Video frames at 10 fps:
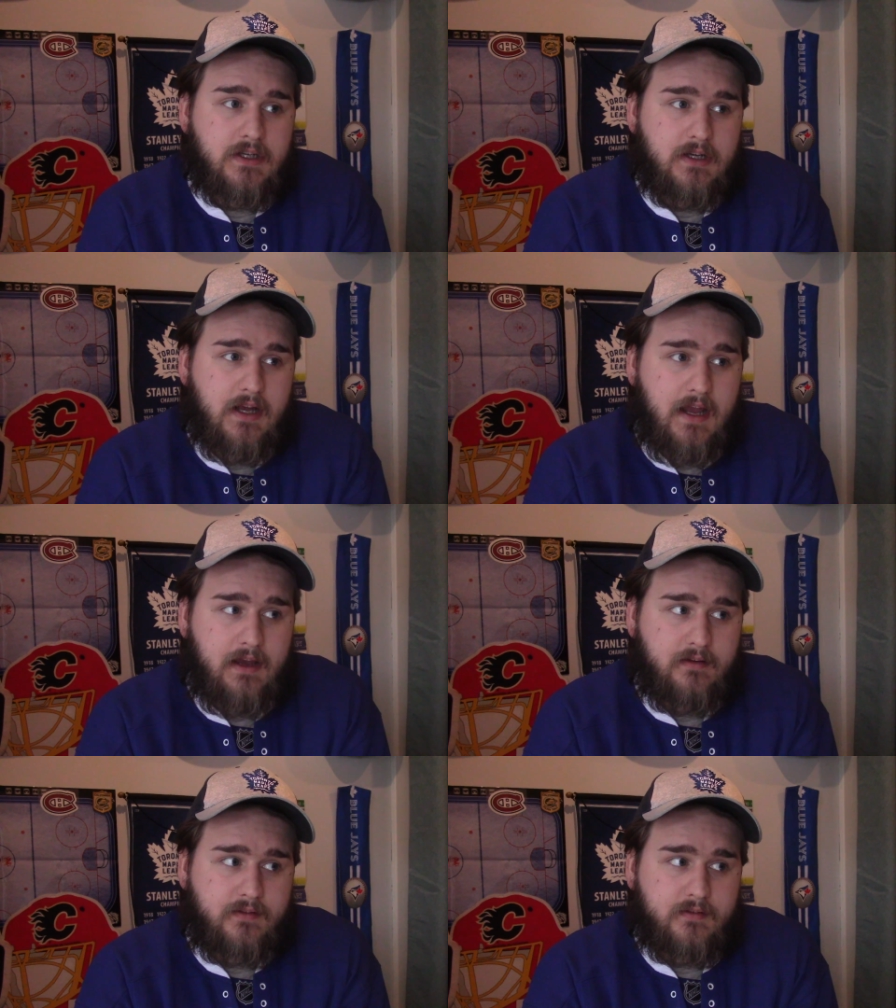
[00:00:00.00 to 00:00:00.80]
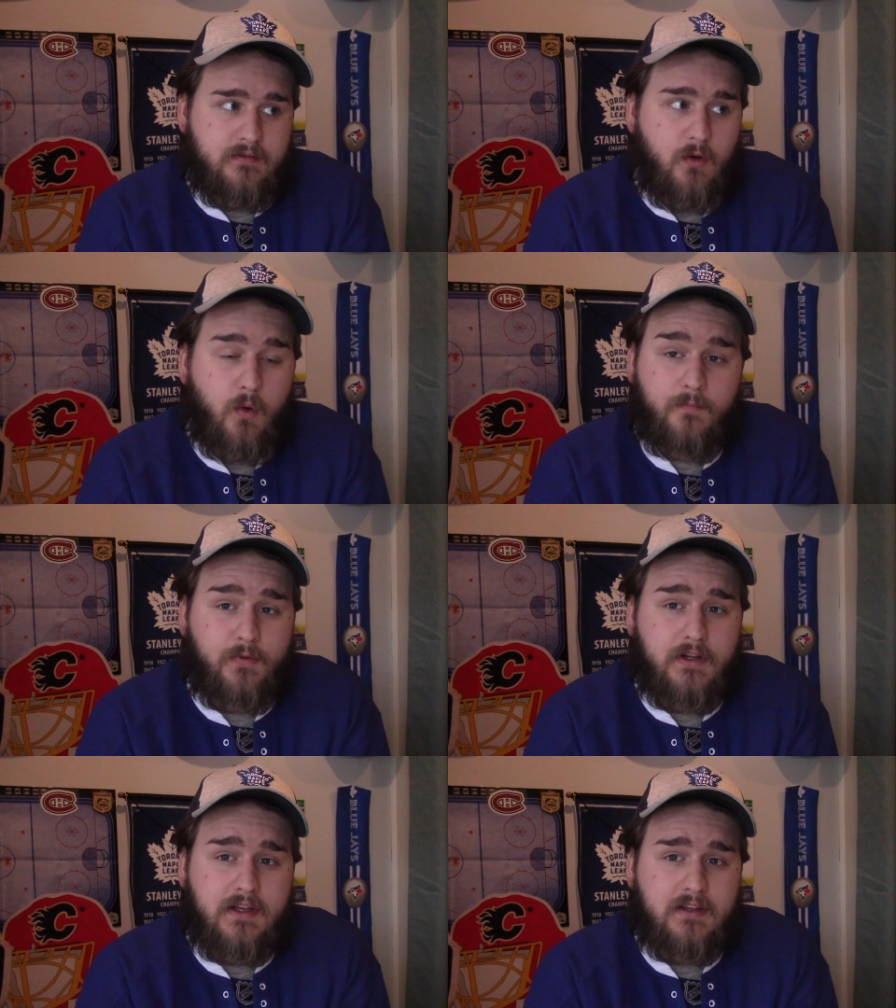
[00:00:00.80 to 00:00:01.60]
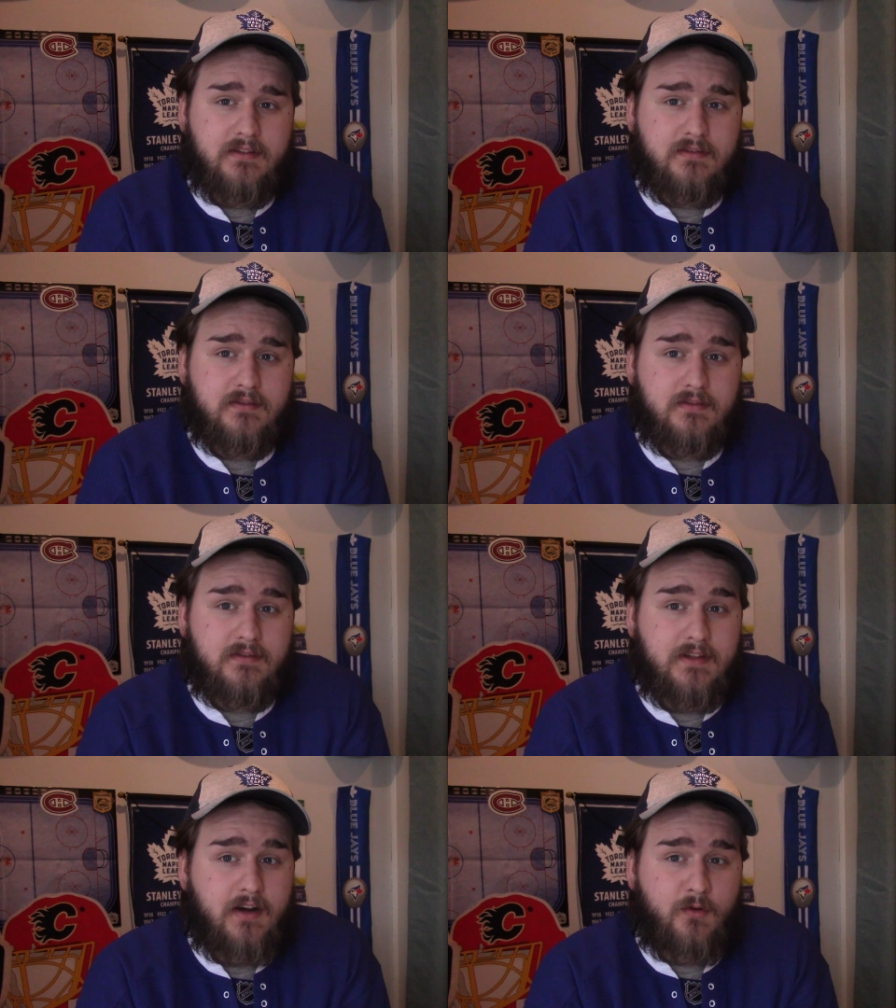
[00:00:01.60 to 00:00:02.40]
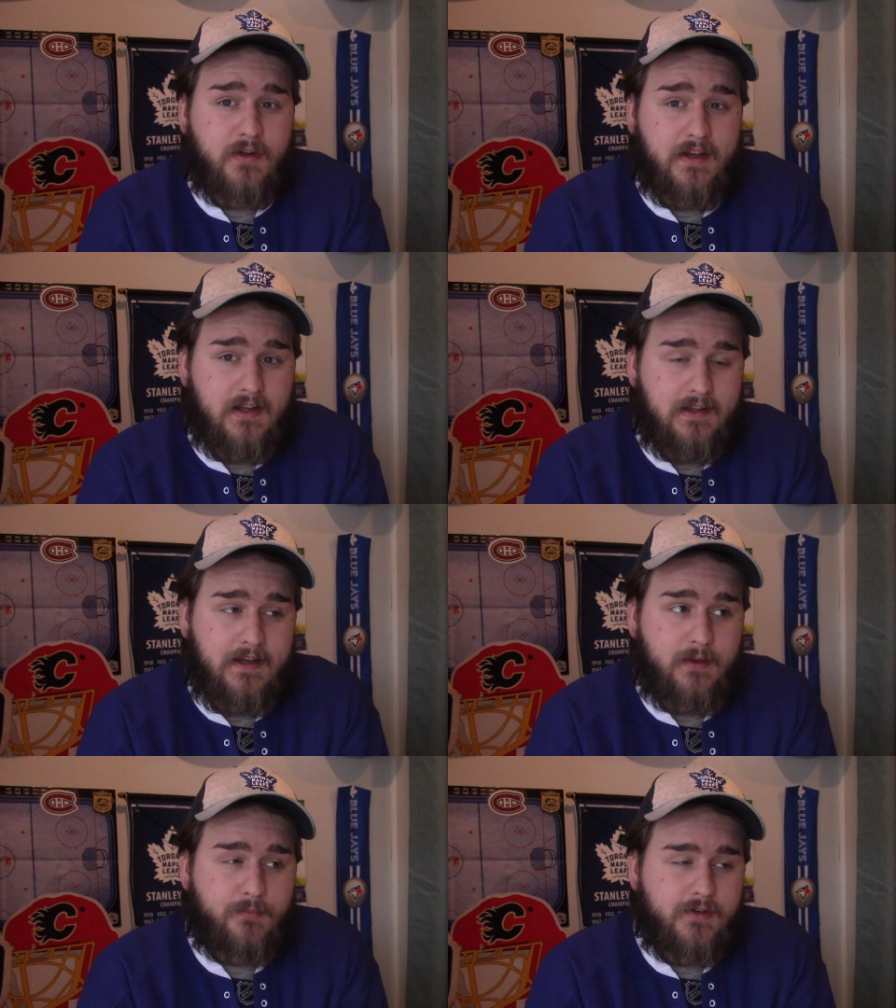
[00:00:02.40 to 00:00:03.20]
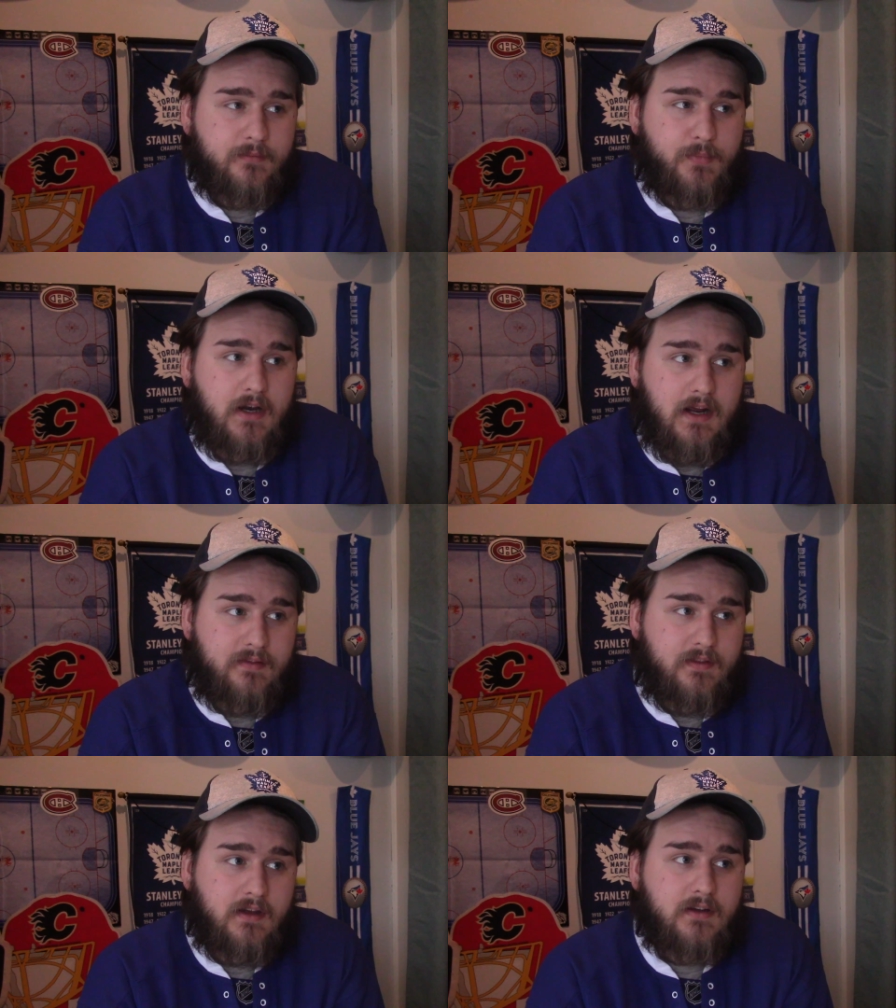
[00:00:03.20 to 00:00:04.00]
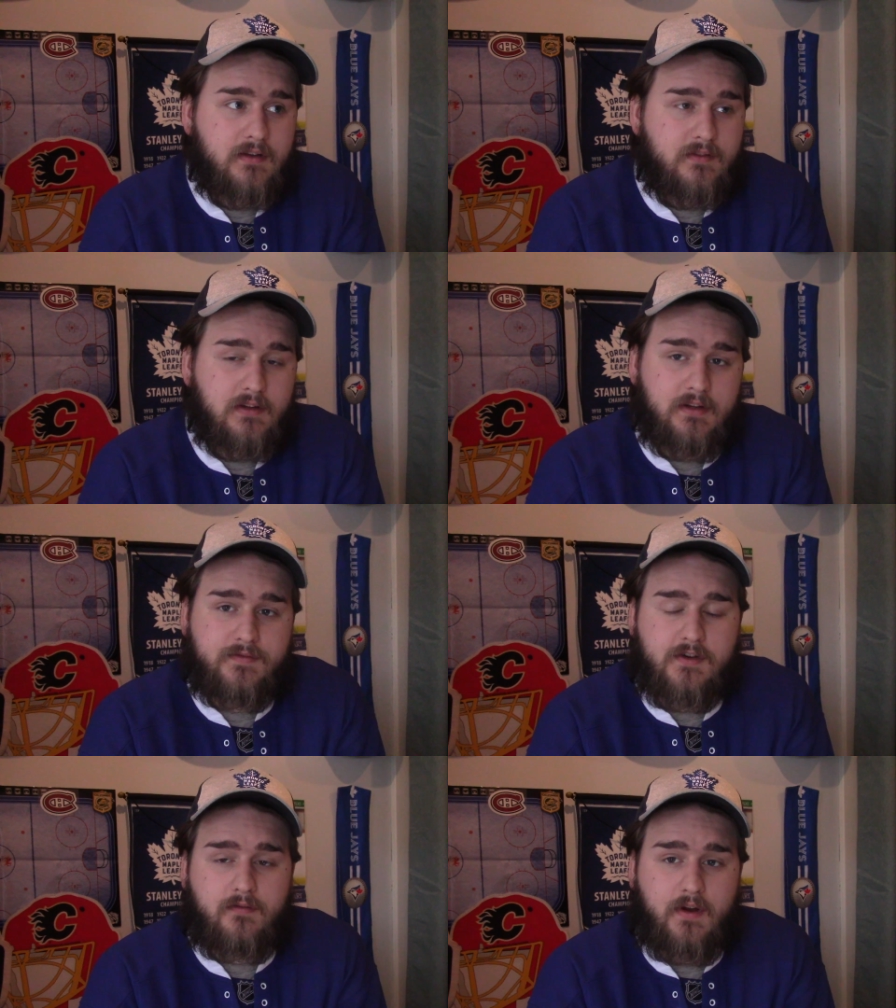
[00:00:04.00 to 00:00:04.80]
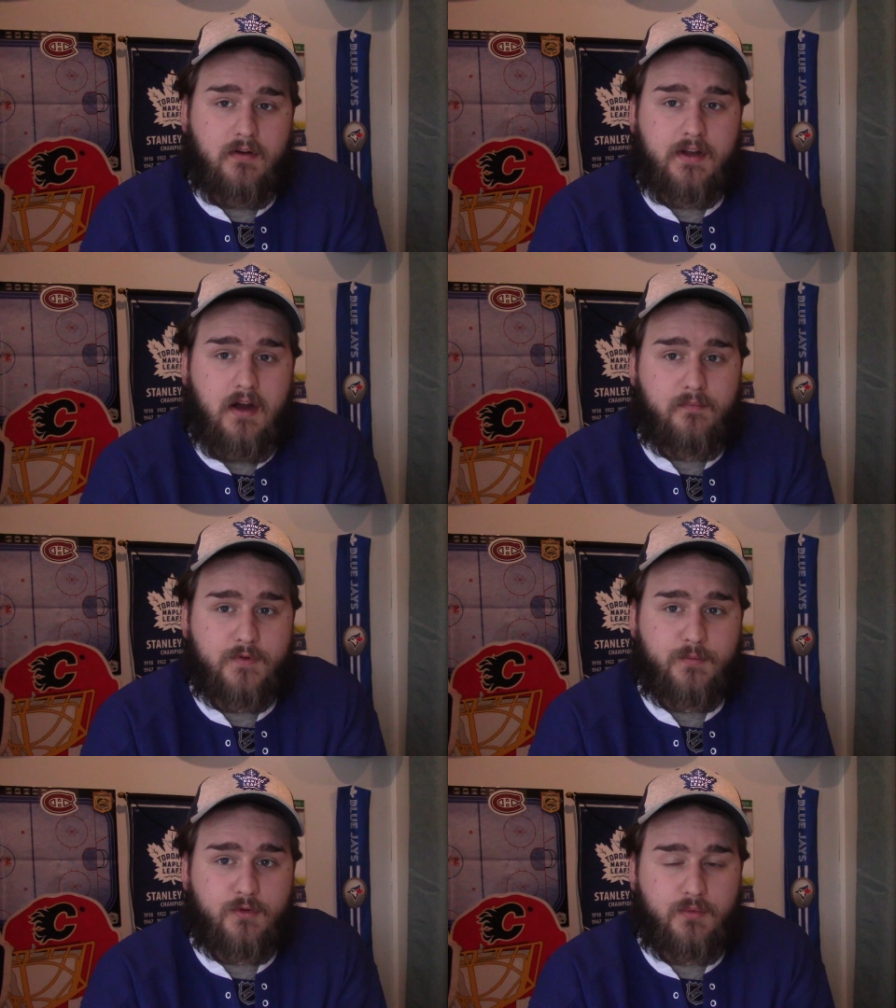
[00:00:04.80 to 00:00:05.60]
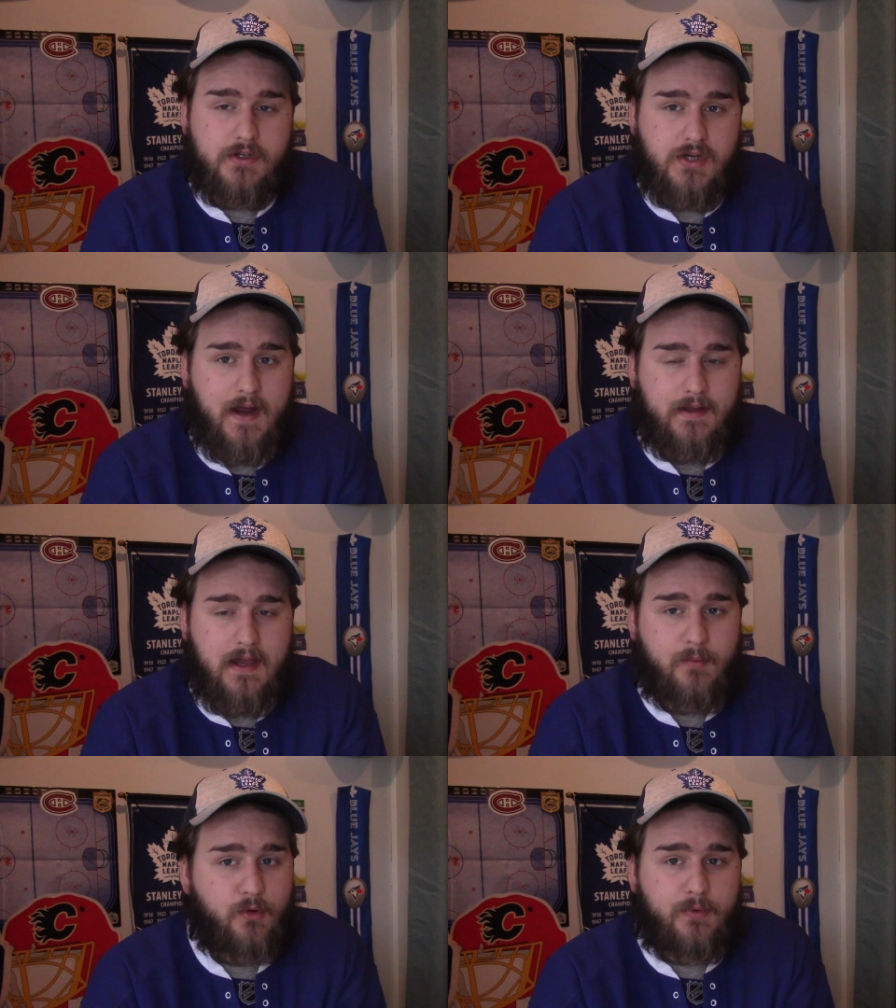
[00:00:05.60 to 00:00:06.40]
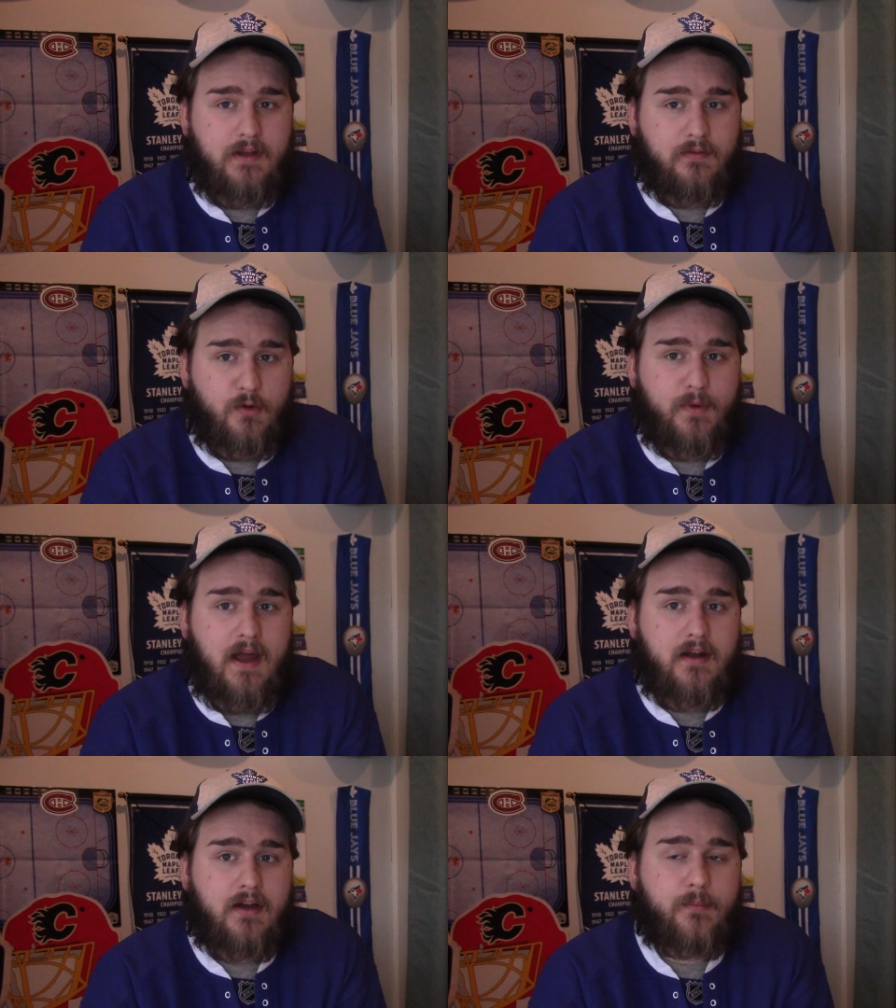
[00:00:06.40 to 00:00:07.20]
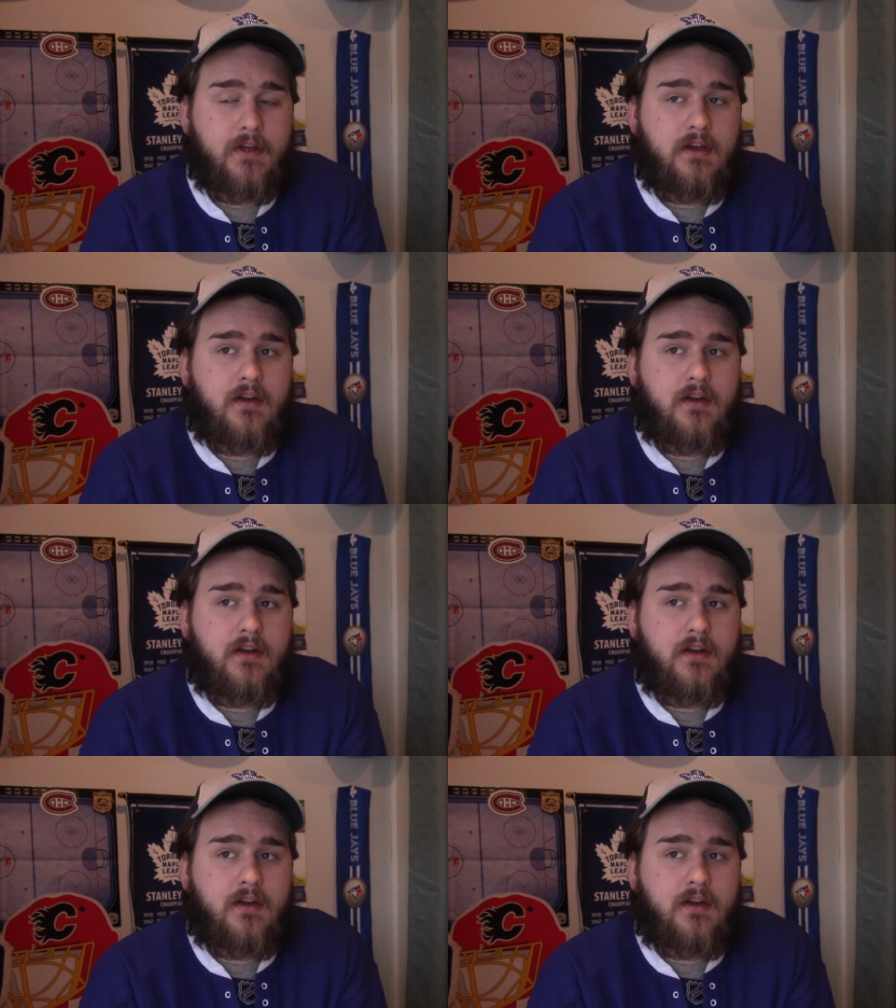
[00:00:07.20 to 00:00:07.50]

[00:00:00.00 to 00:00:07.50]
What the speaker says: And hopefully they don't get claimed, but I think the Leafs are very comfortable with Jack Campbell being their backup.